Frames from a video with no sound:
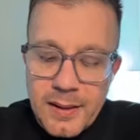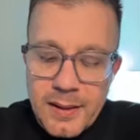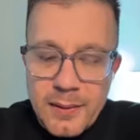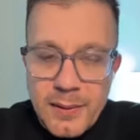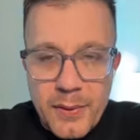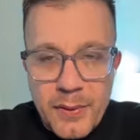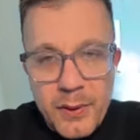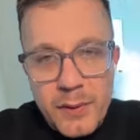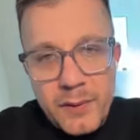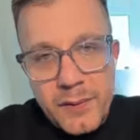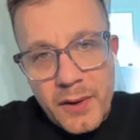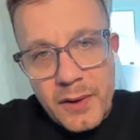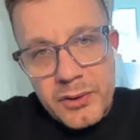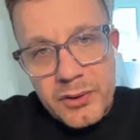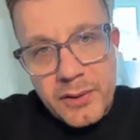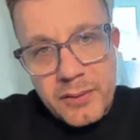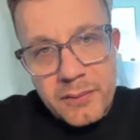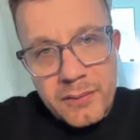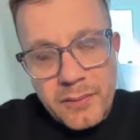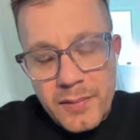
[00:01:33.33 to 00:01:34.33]
The third
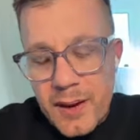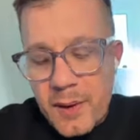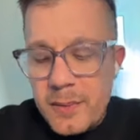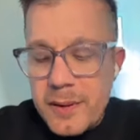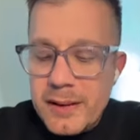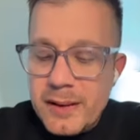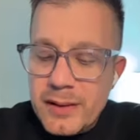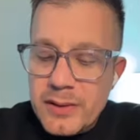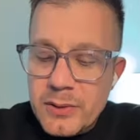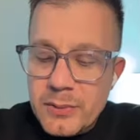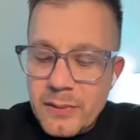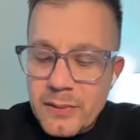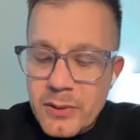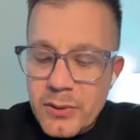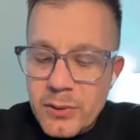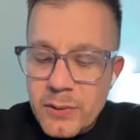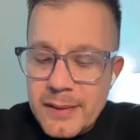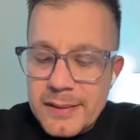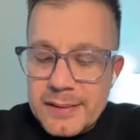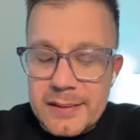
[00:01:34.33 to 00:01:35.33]
function that we need to
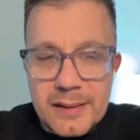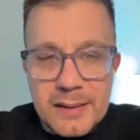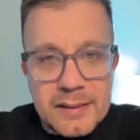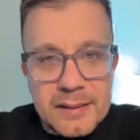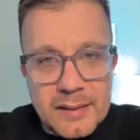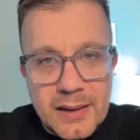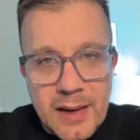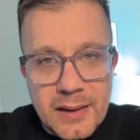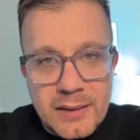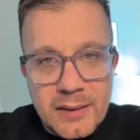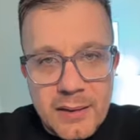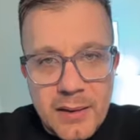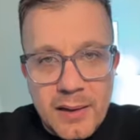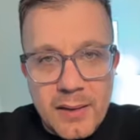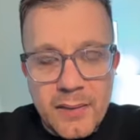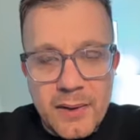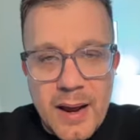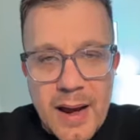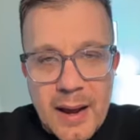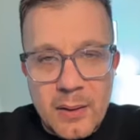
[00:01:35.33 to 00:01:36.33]
review is the state
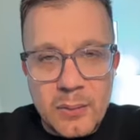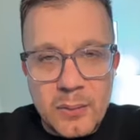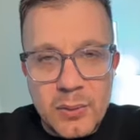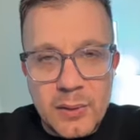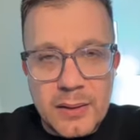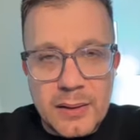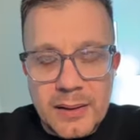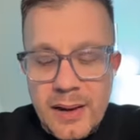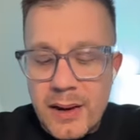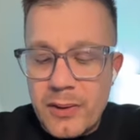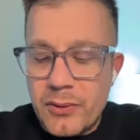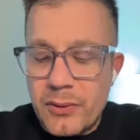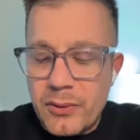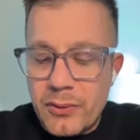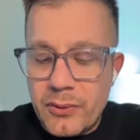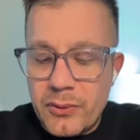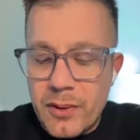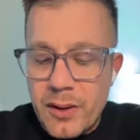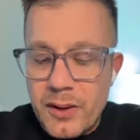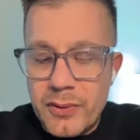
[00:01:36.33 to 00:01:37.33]
of an output layer
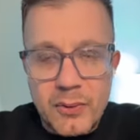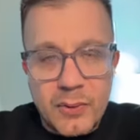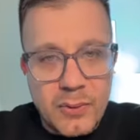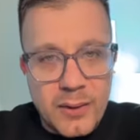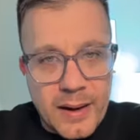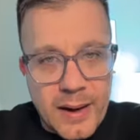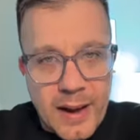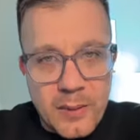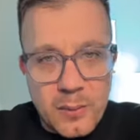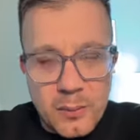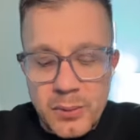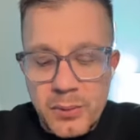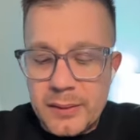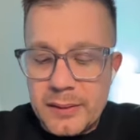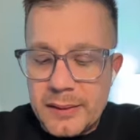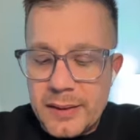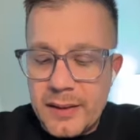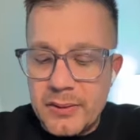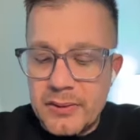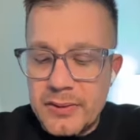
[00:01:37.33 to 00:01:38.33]
neuron, or an output
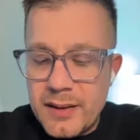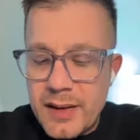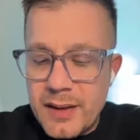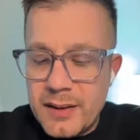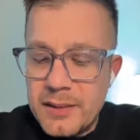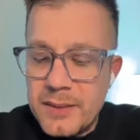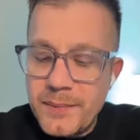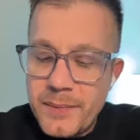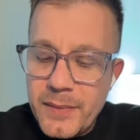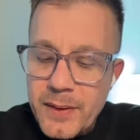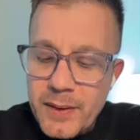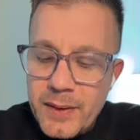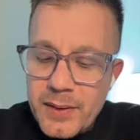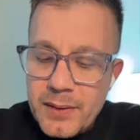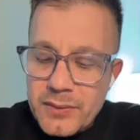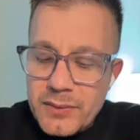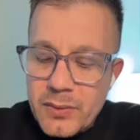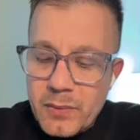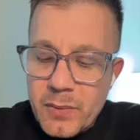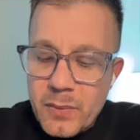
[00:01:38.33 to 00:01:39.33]
layer state.
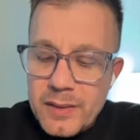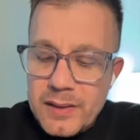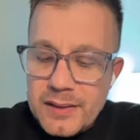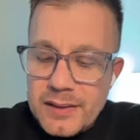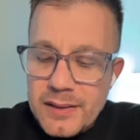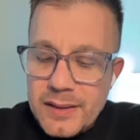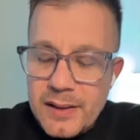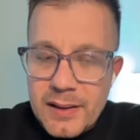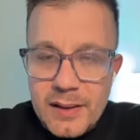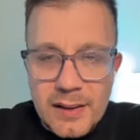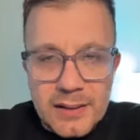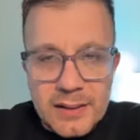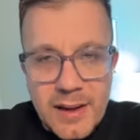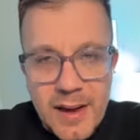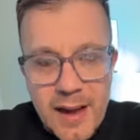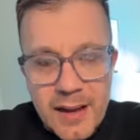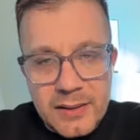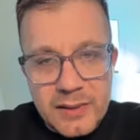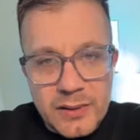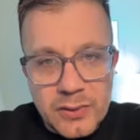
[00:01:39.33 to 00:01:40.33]
So what we see is
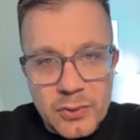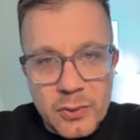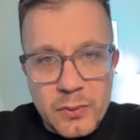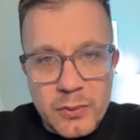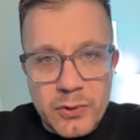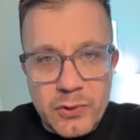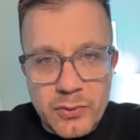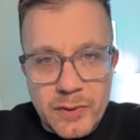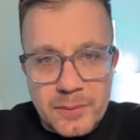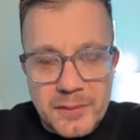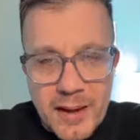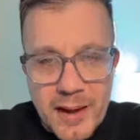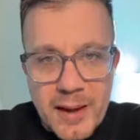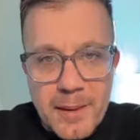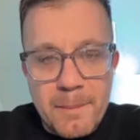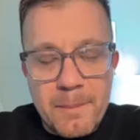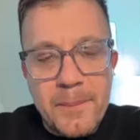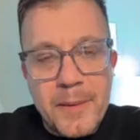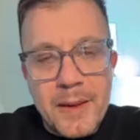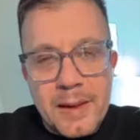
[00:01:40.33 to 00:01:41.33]
X superscript
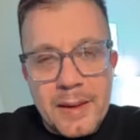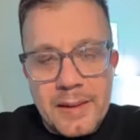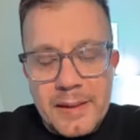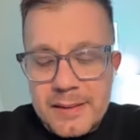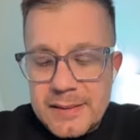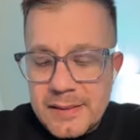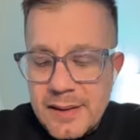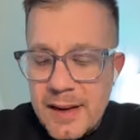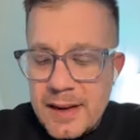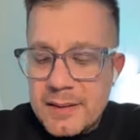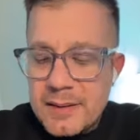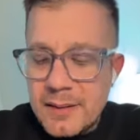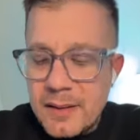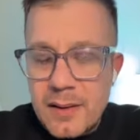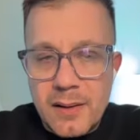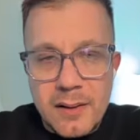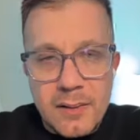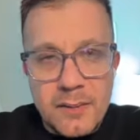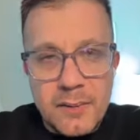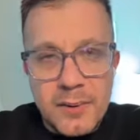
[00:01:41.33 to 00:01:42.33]
M, the state
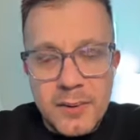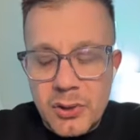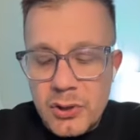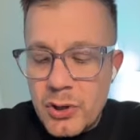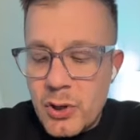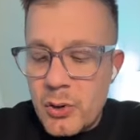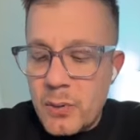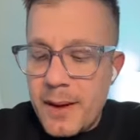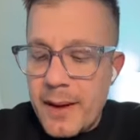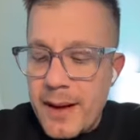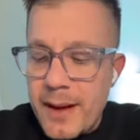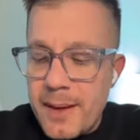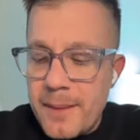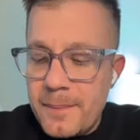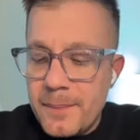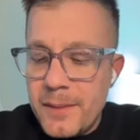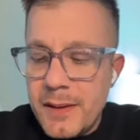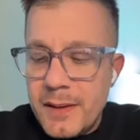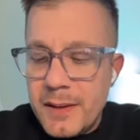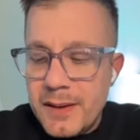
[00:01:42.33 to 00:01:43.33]
of node
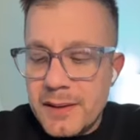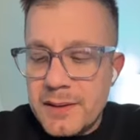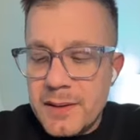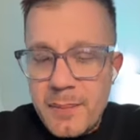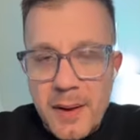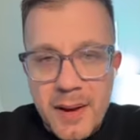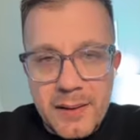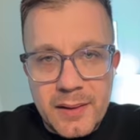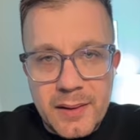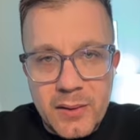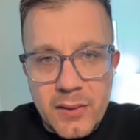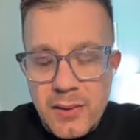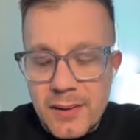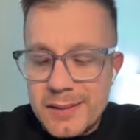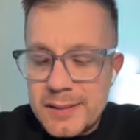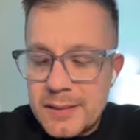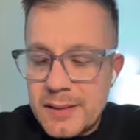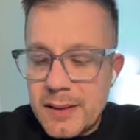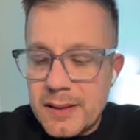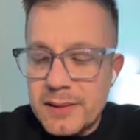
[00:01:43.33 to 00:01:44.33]
M, is dependent on
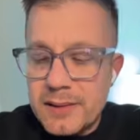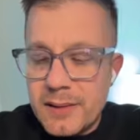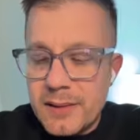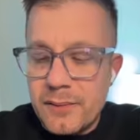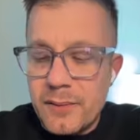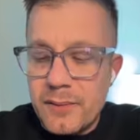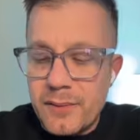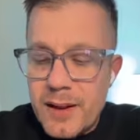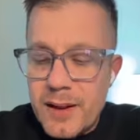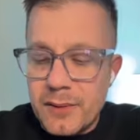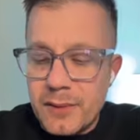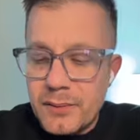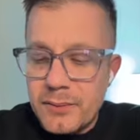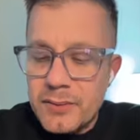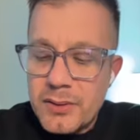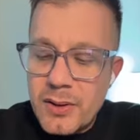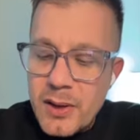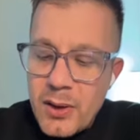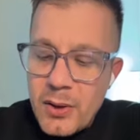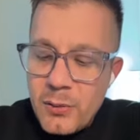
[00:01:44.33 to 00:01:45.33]
6 different
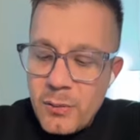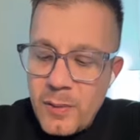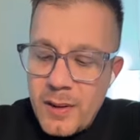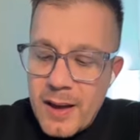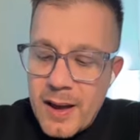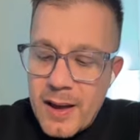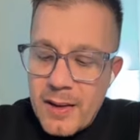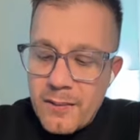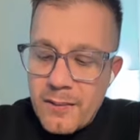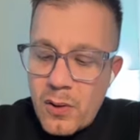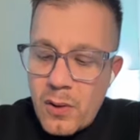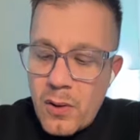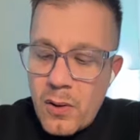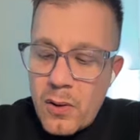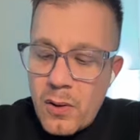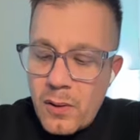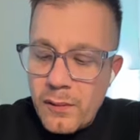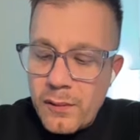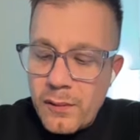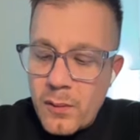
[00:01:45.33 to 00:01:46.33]
values. We have
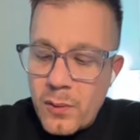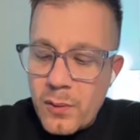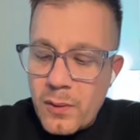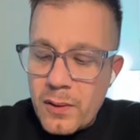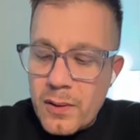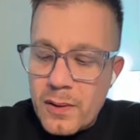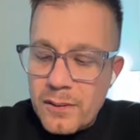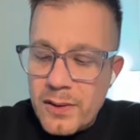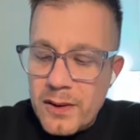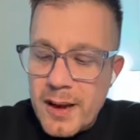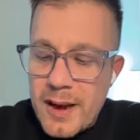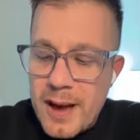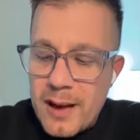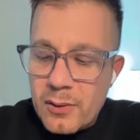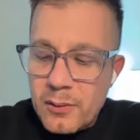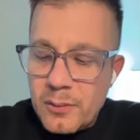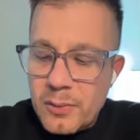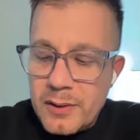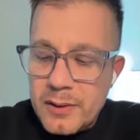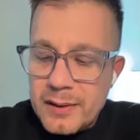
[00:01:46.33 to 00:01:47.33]
all 4 of the
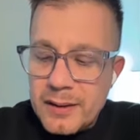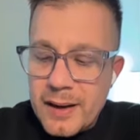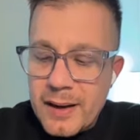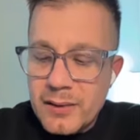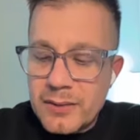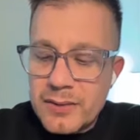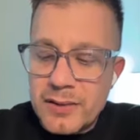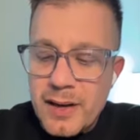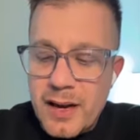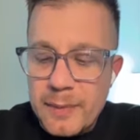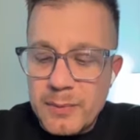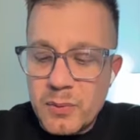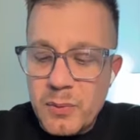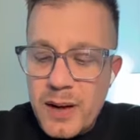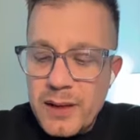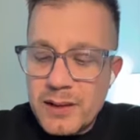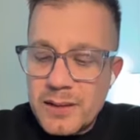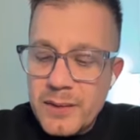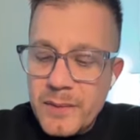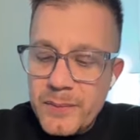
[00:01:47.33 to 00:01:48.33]
output layer synapse
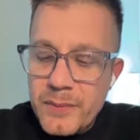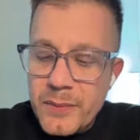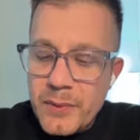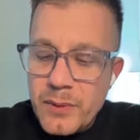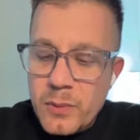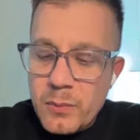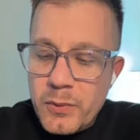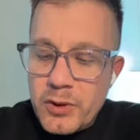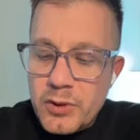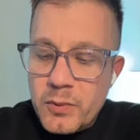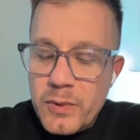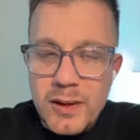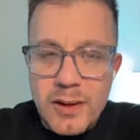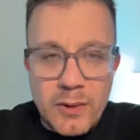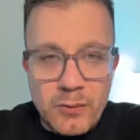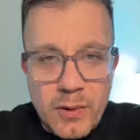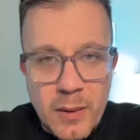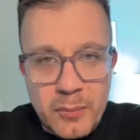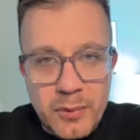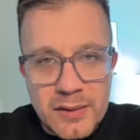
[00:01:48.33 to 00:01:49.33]
weights, which we can
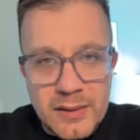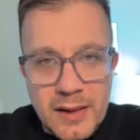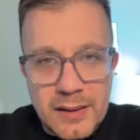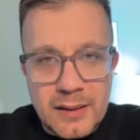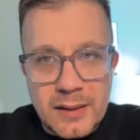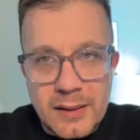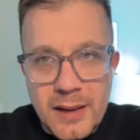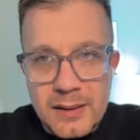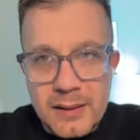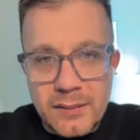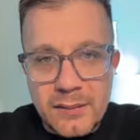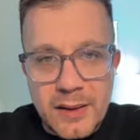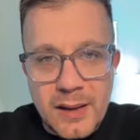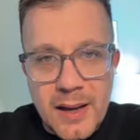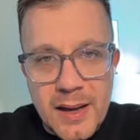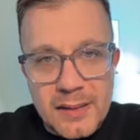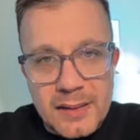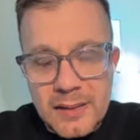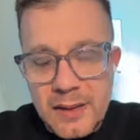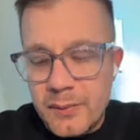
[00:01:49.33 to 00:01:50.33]
represent collectively
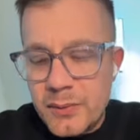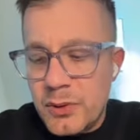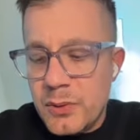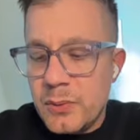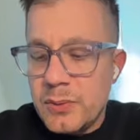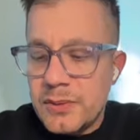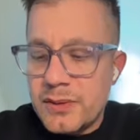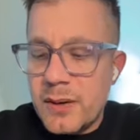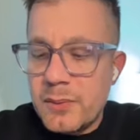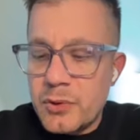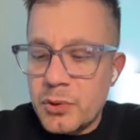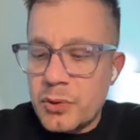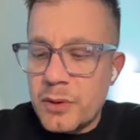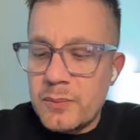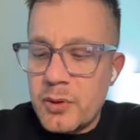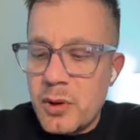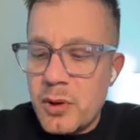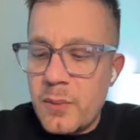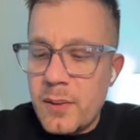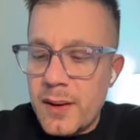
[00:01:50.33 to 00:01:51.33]
as W
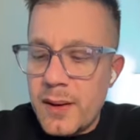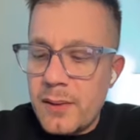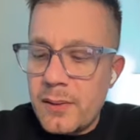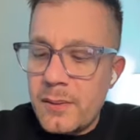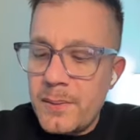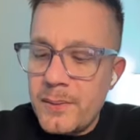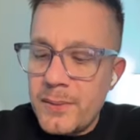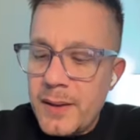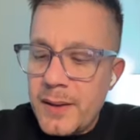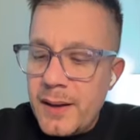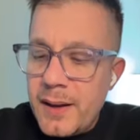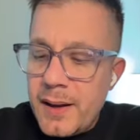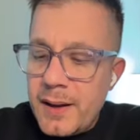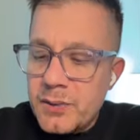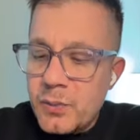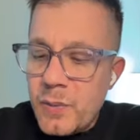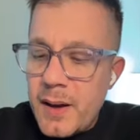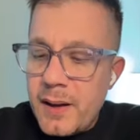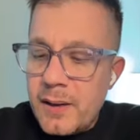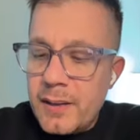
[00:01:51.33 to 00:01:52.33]
subscript OL,
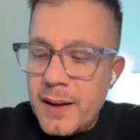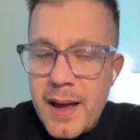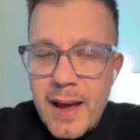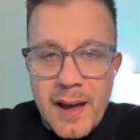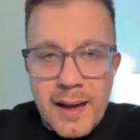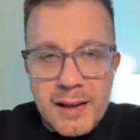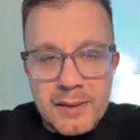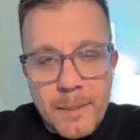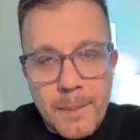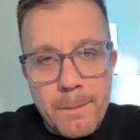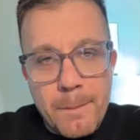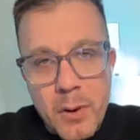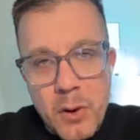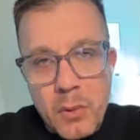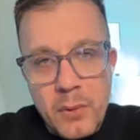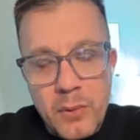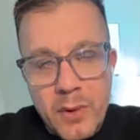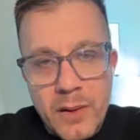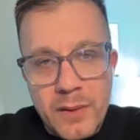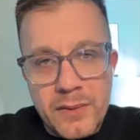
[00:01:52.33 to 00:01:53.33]
as well as
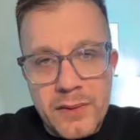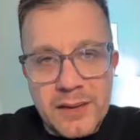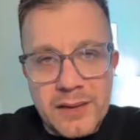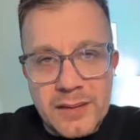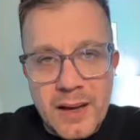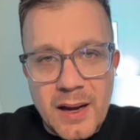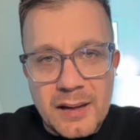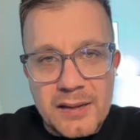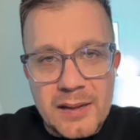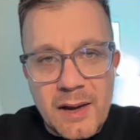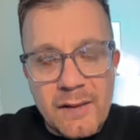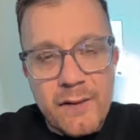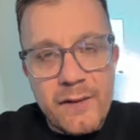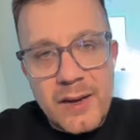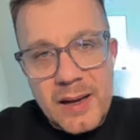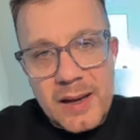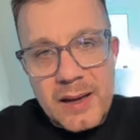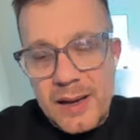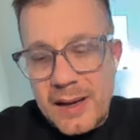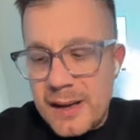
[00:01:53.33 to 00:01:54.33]
both of the states that
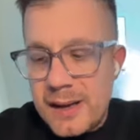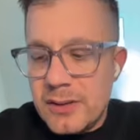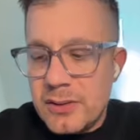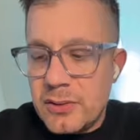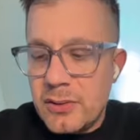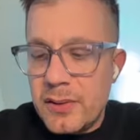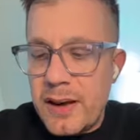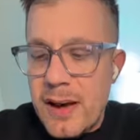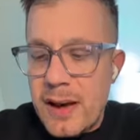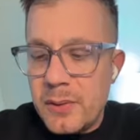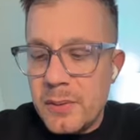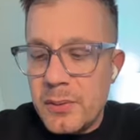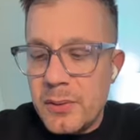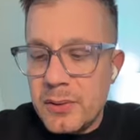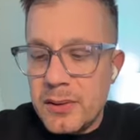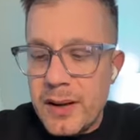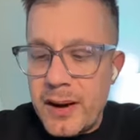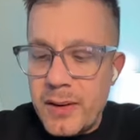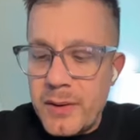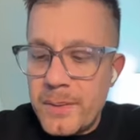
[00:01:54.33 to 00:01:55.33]
feed into the output
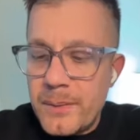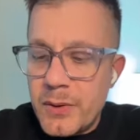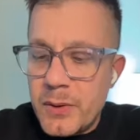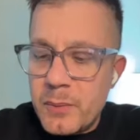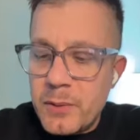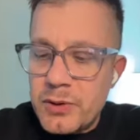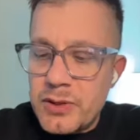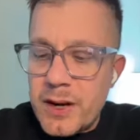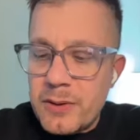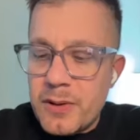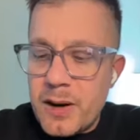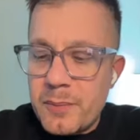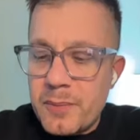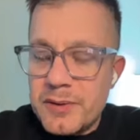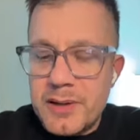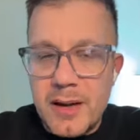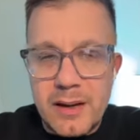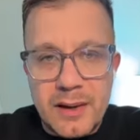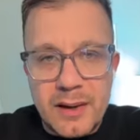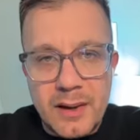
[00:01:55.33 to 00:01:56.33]
layer, which I
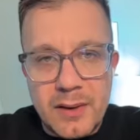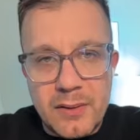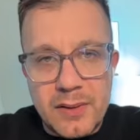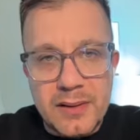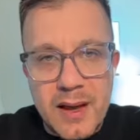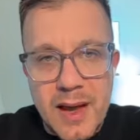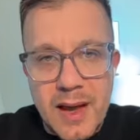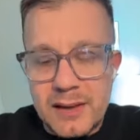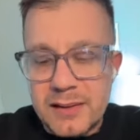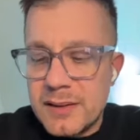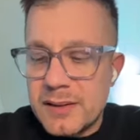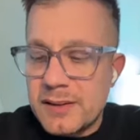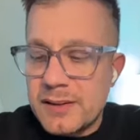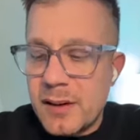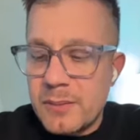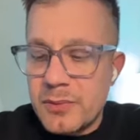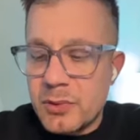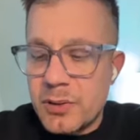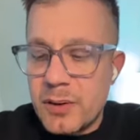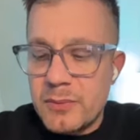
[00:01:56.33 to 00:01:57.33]
represent here as X
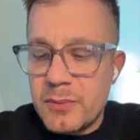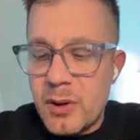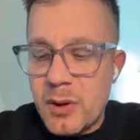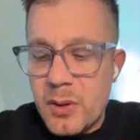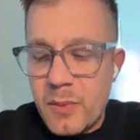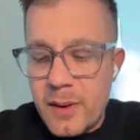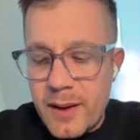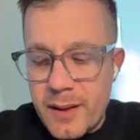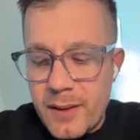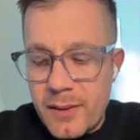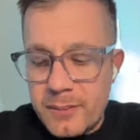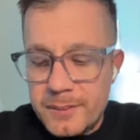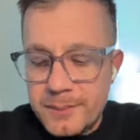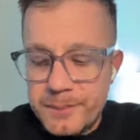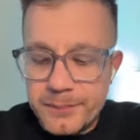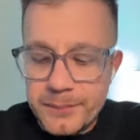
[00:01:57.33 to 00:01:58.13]
subscript OL.